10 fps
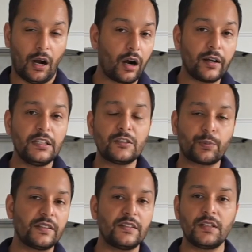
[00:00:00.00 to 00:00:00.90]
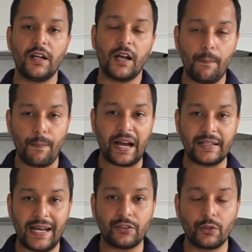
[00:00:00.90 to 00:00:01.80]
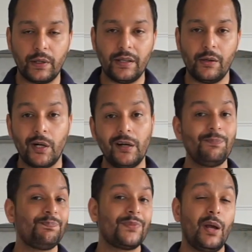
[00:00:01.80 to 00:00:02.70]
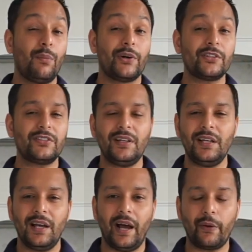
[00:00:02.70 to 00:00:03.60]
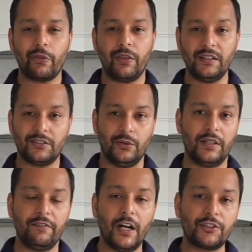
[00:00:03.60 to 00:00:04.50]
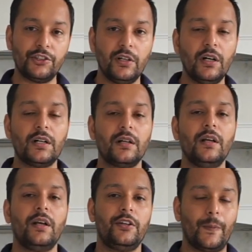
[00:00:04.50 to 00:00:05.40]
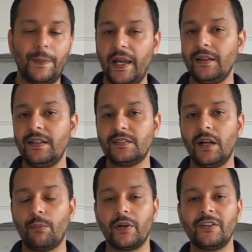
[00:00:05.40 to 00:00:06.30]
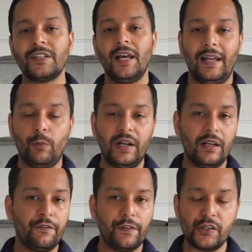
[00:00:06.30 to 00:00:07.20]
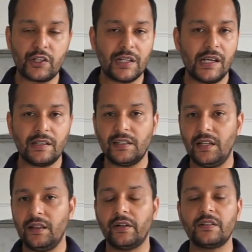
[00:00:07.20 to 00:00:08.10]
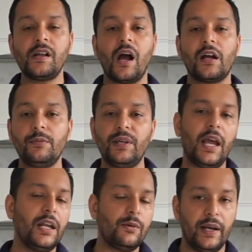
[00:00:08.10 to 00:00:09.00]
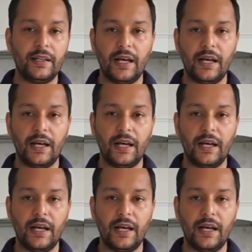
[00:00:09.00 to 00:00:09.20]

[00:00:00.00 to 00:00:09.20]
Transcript: are these prices going to come back down to where they were? Personally, I don't think so. They've got you hooked. You're paying these numbers, and when inflation kicks in, there's not going to be any way